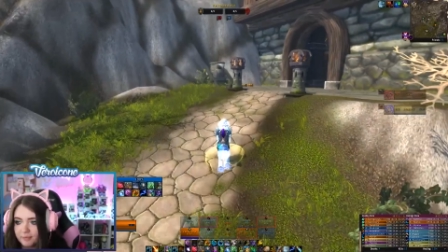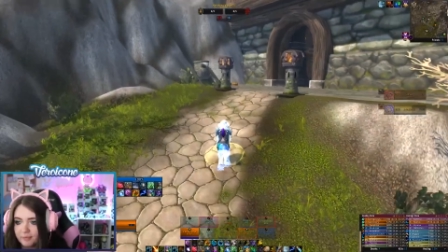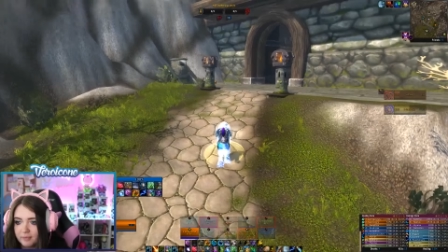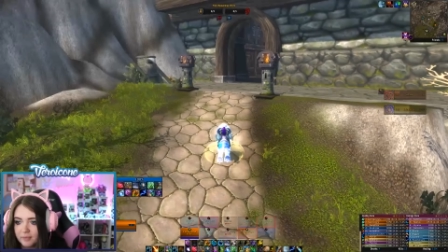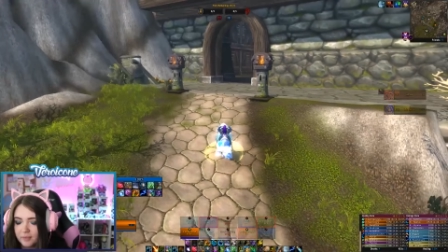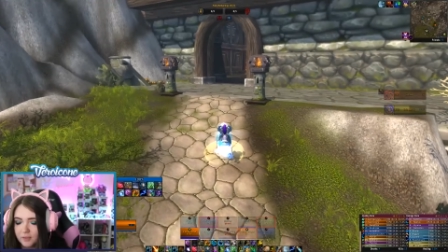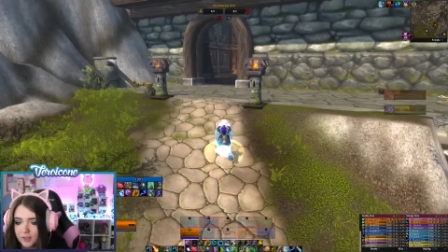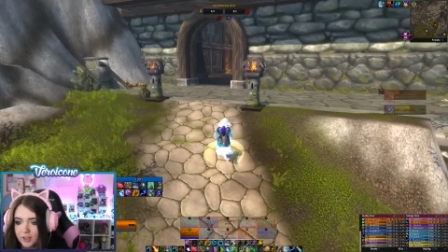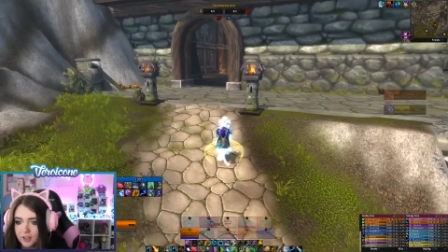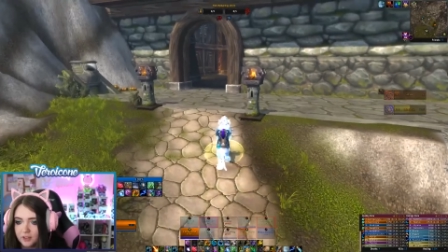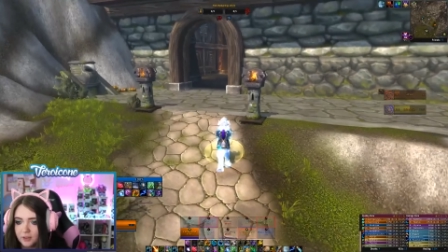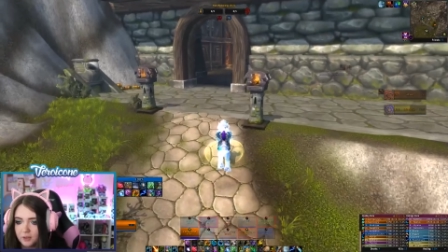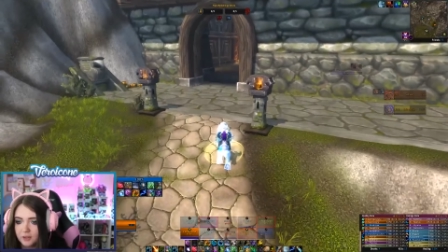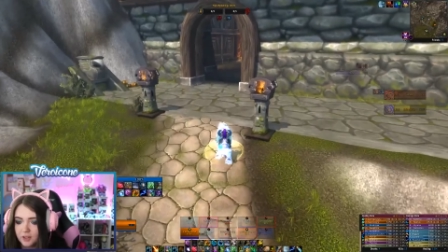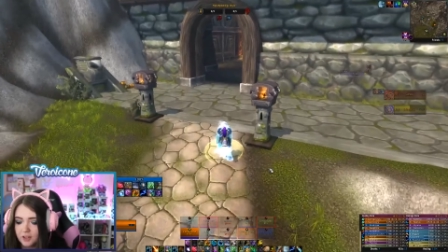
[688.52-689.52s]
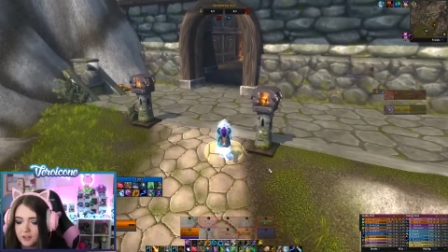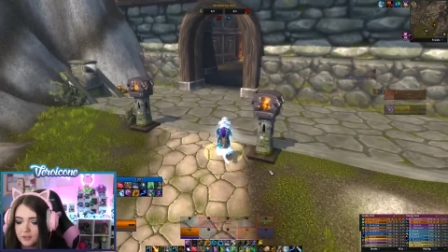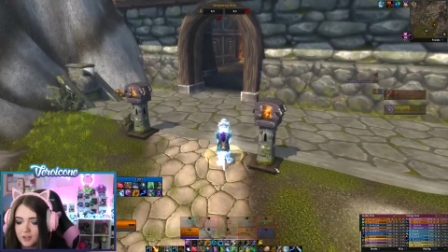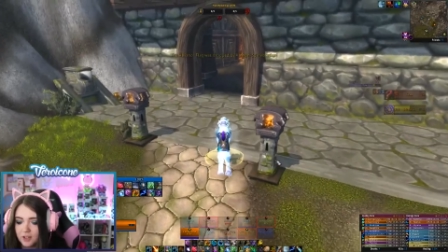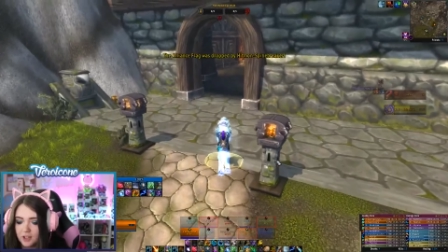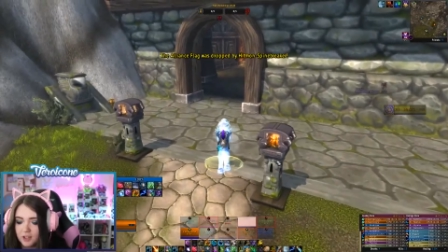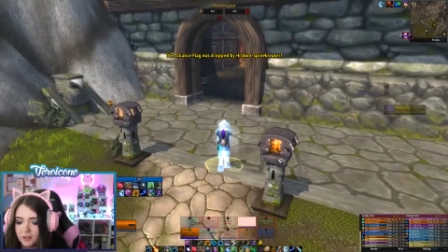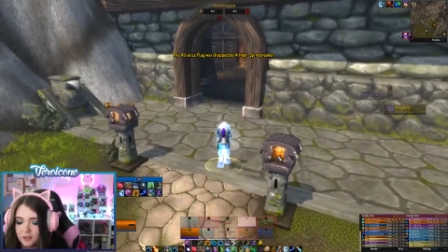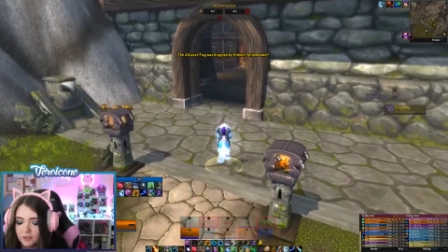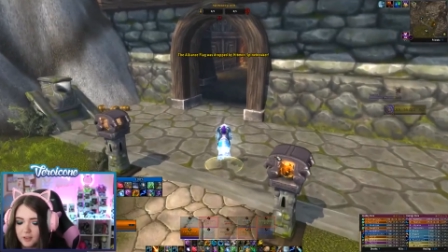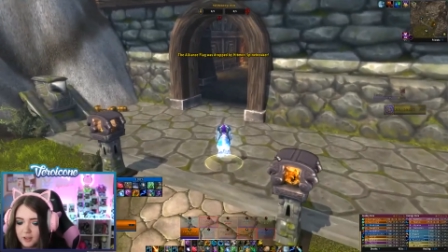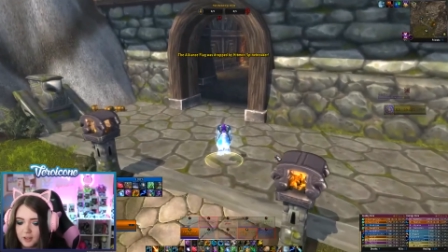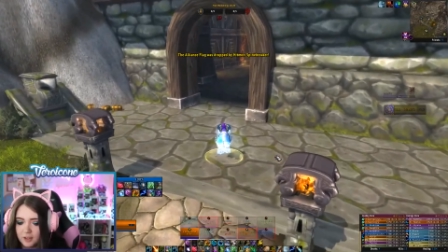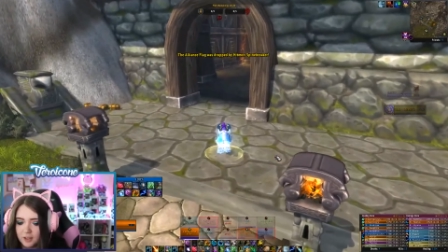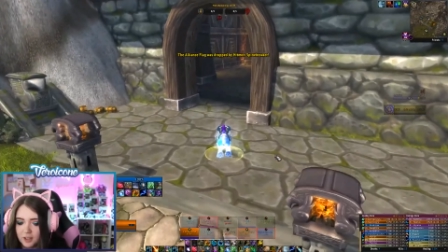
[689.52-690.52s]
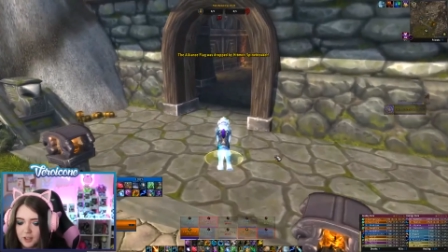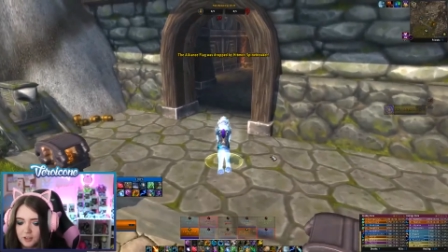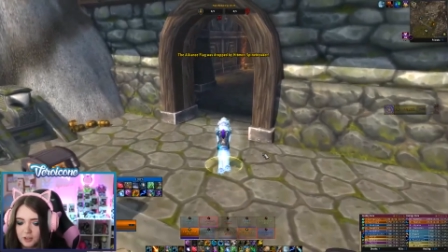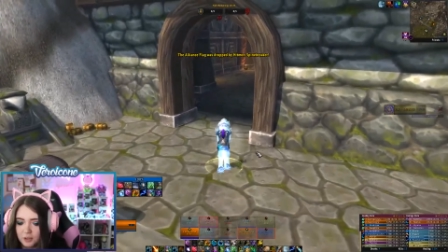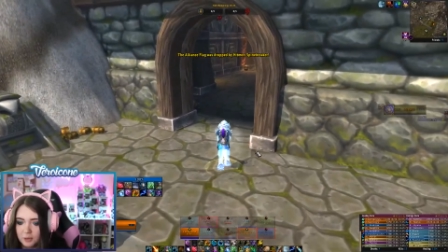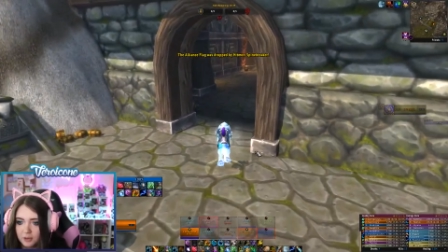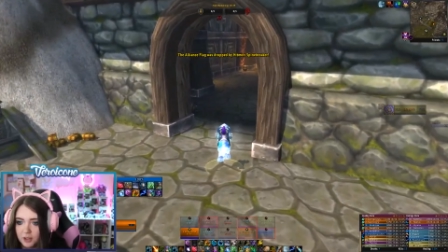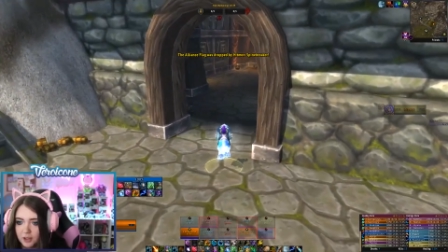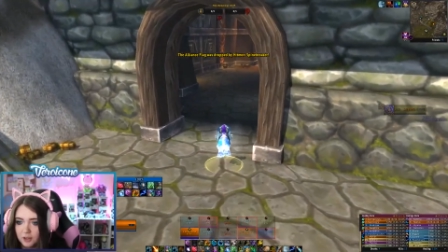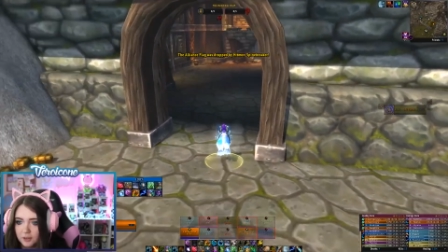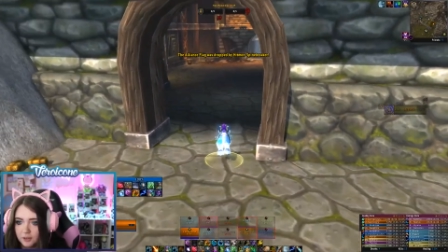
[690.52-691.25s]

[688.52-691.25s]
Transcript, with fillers: If you guys don't see this video, then I guess you won't know